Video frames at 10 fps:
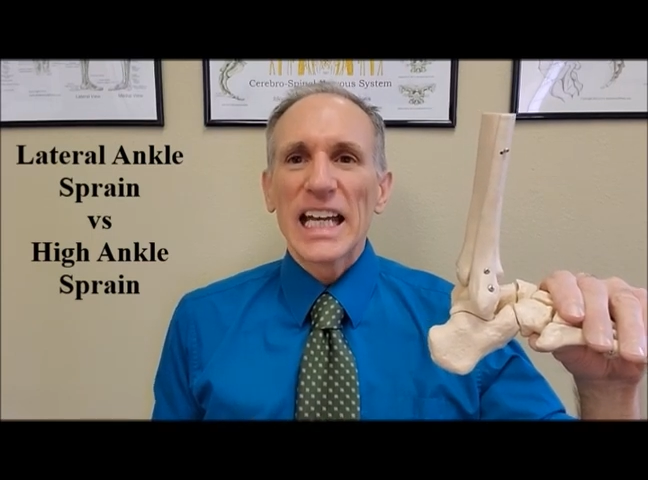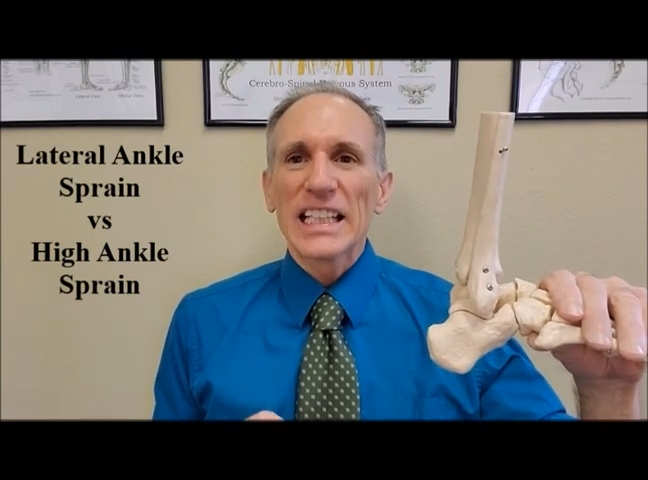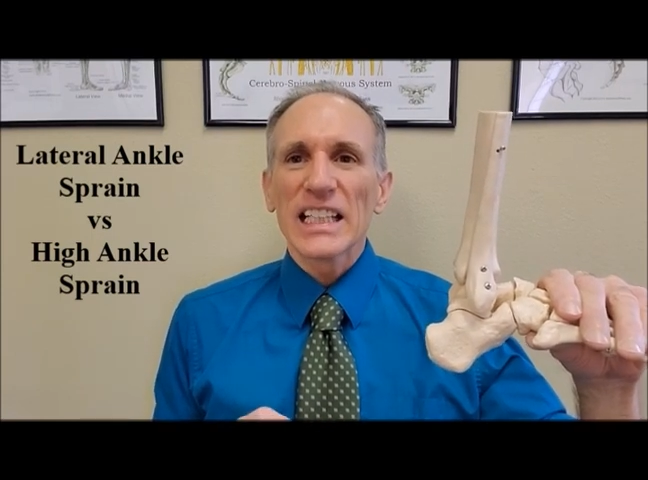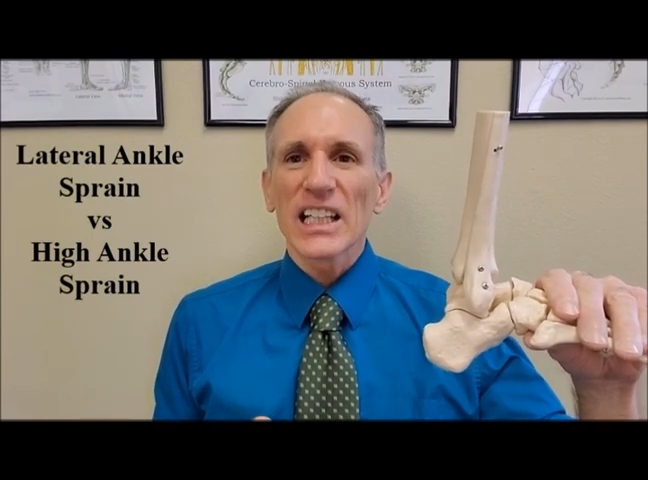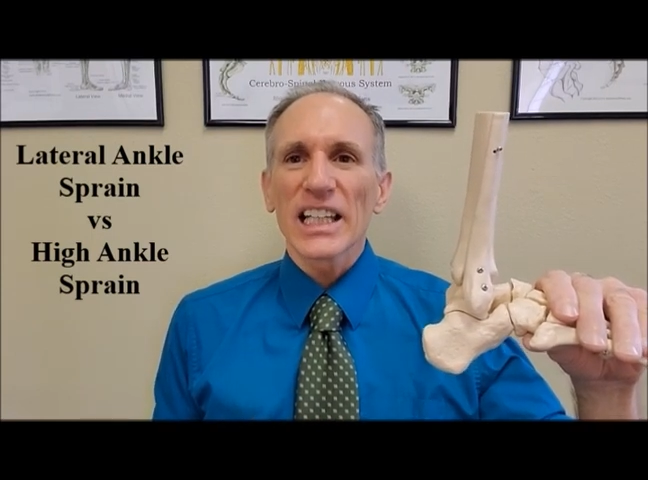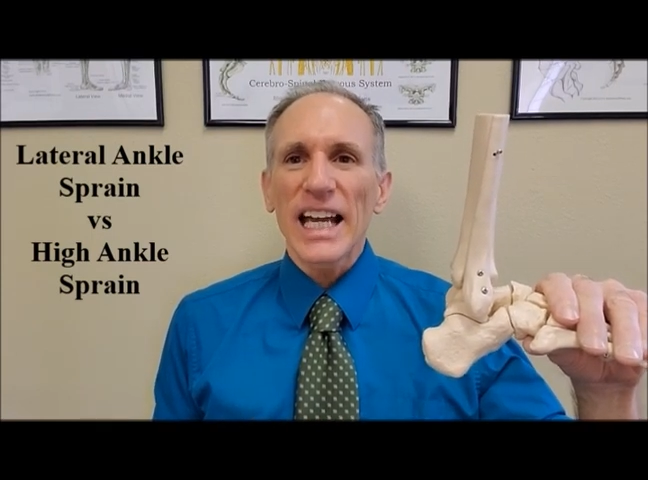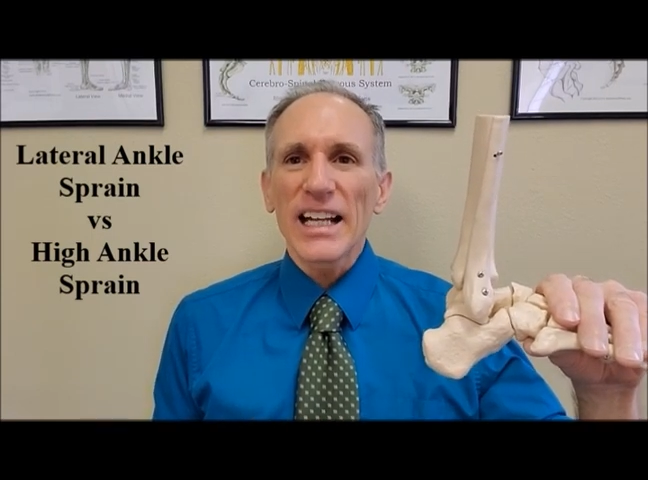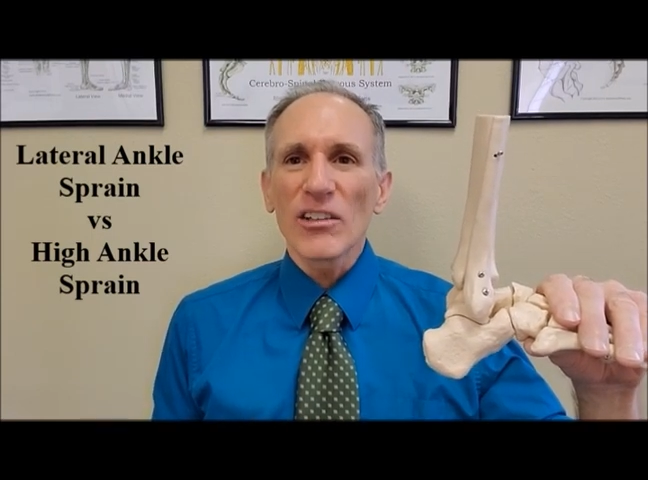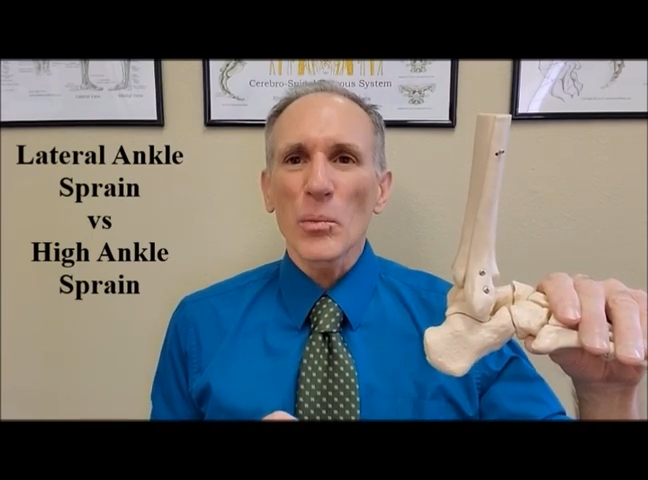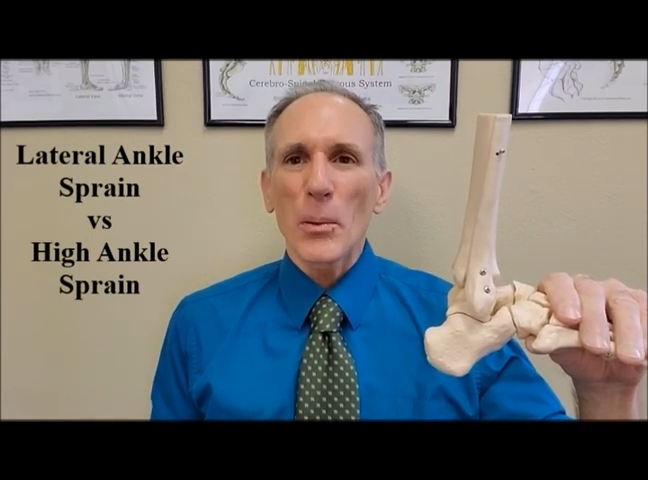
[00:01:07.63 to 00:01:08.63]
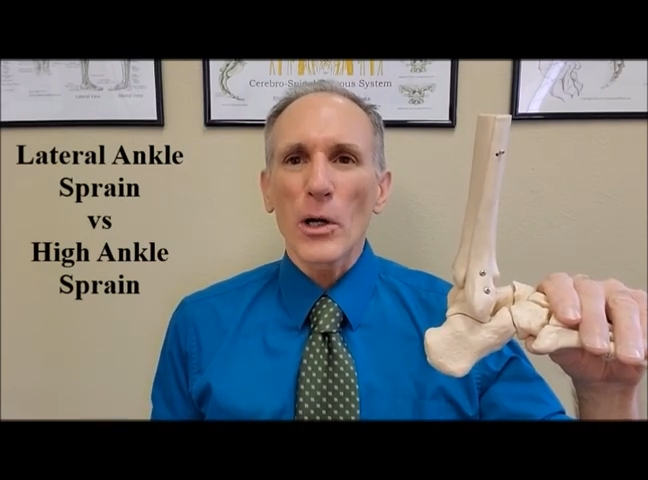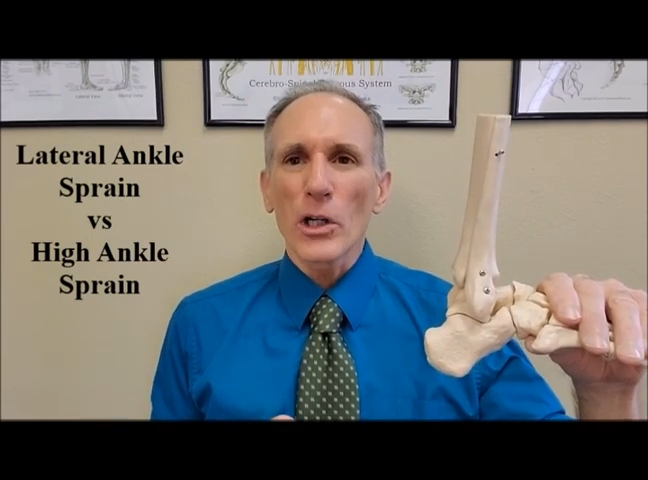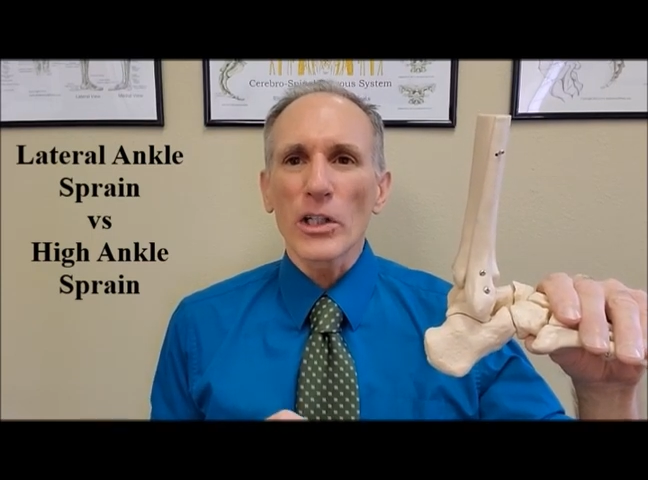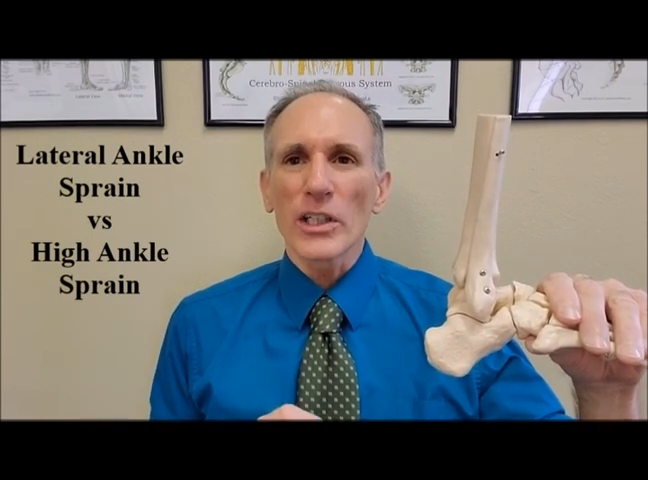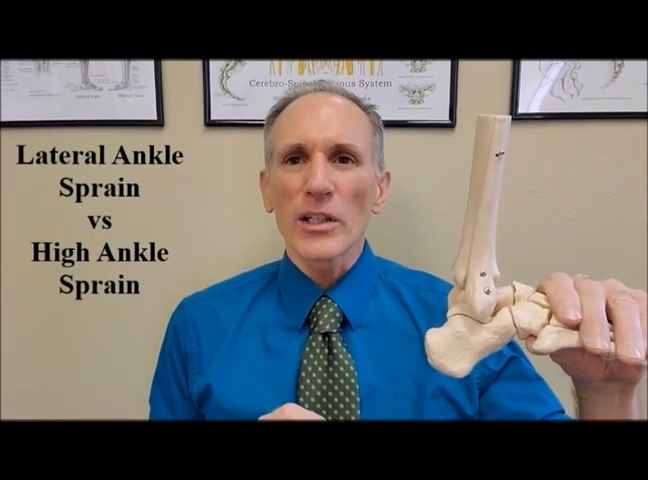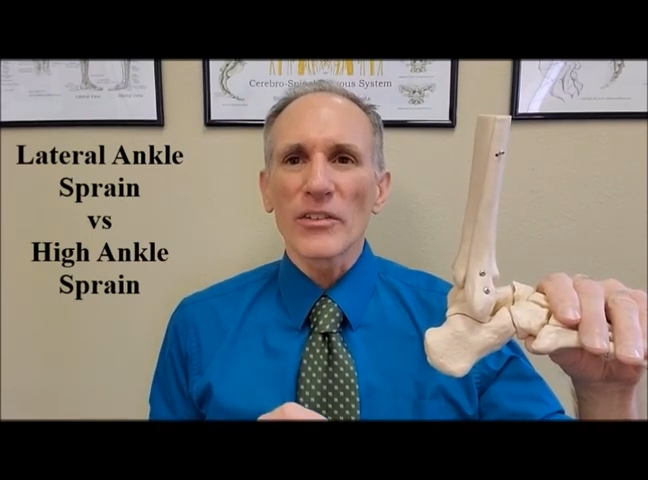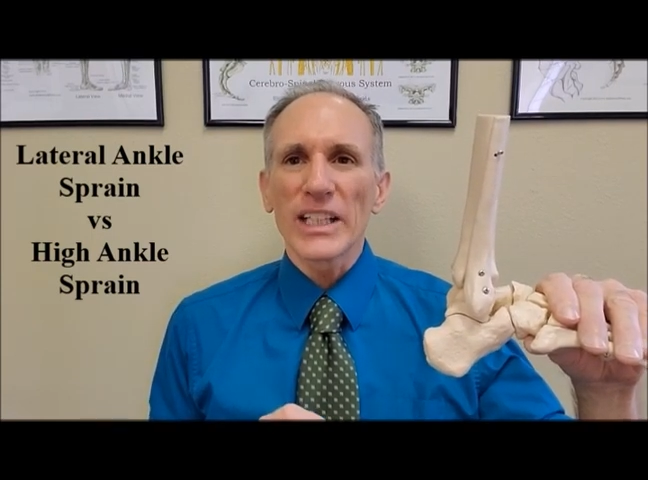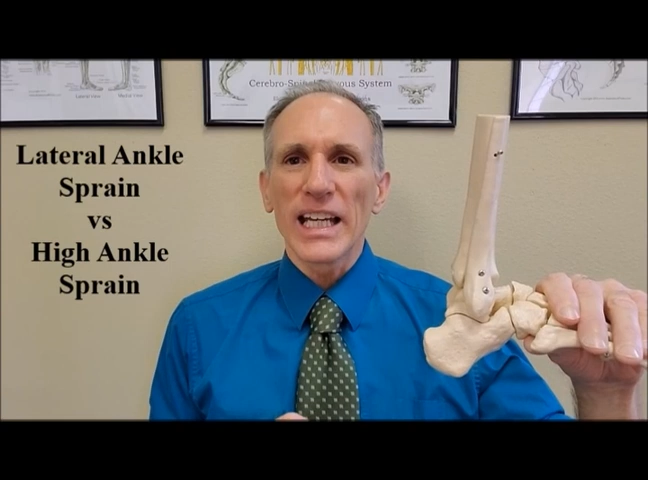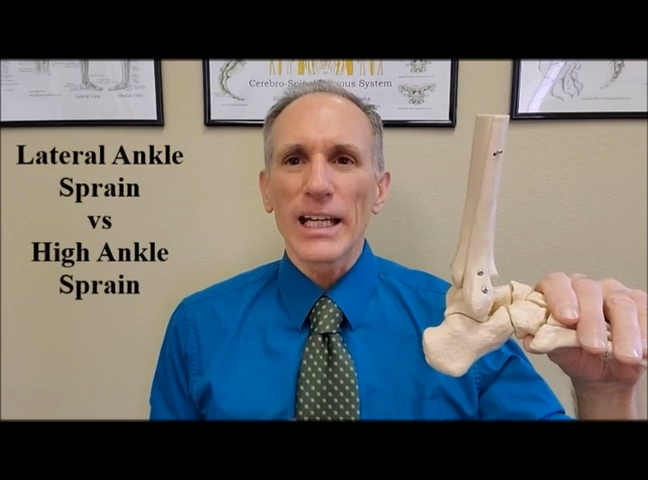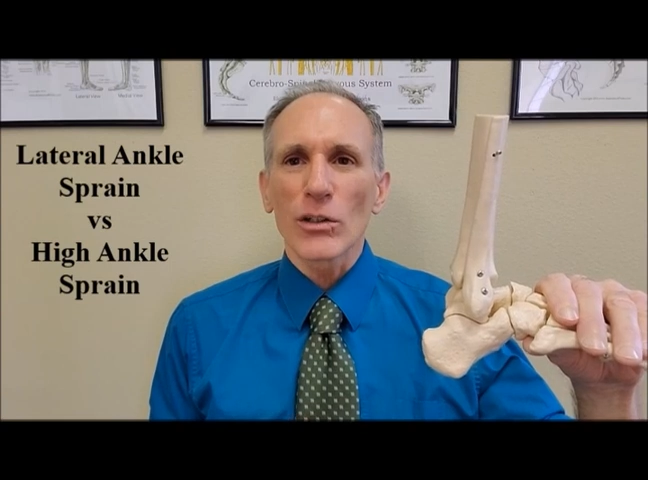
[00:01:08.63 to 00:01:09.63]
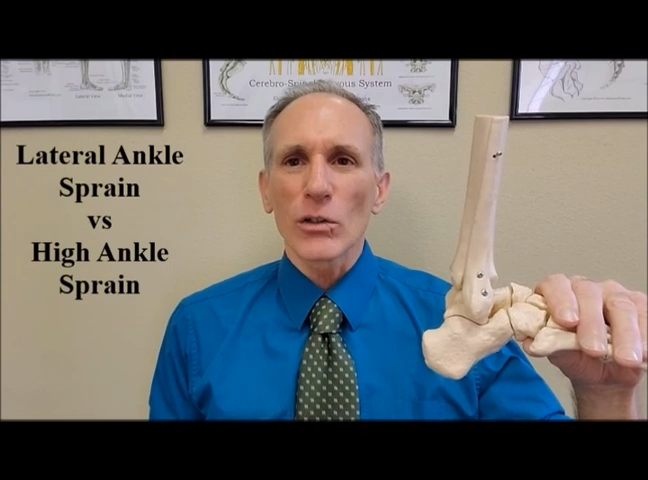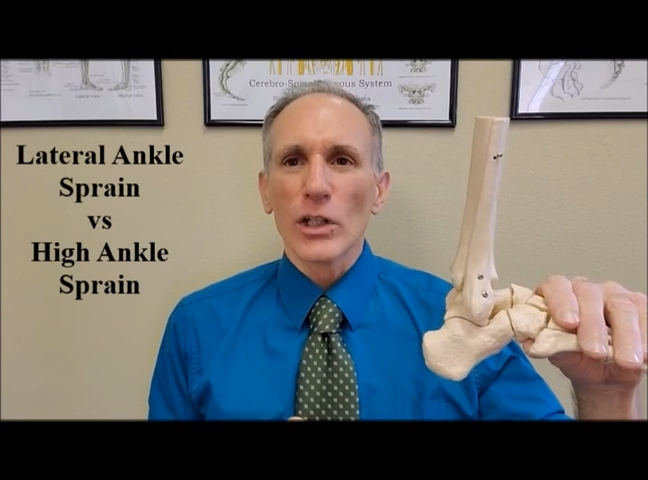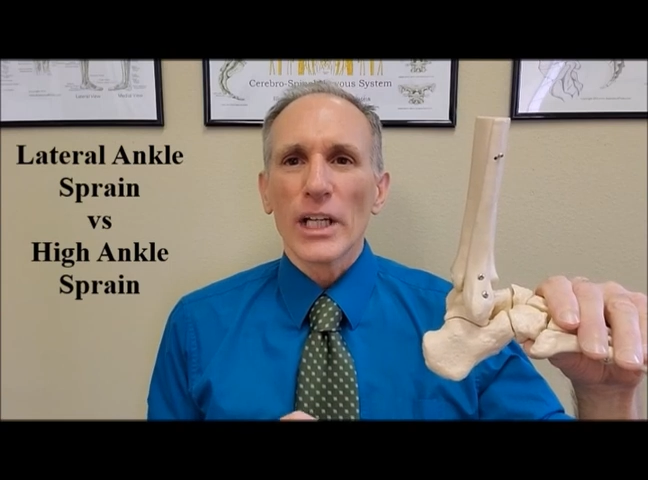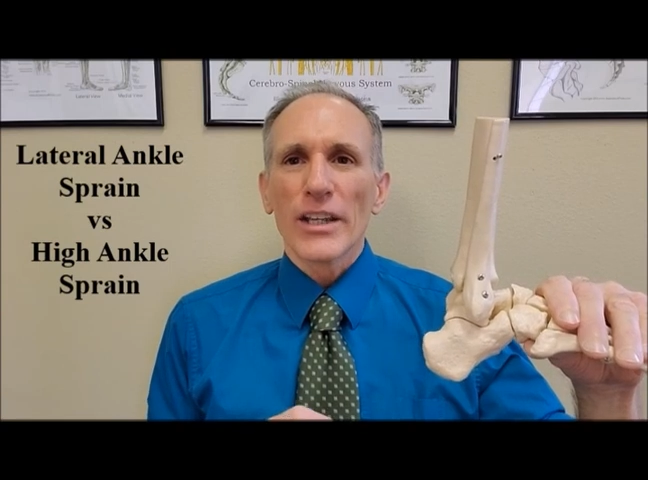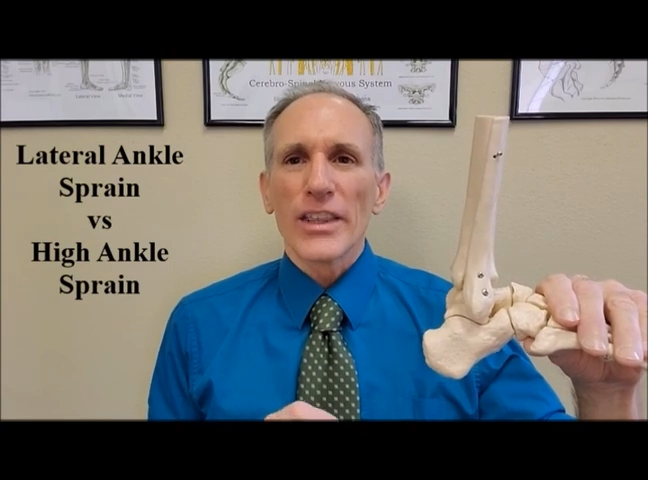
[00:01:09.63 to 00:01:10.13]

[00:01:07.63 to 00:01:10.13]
In the lateral part of the ankle,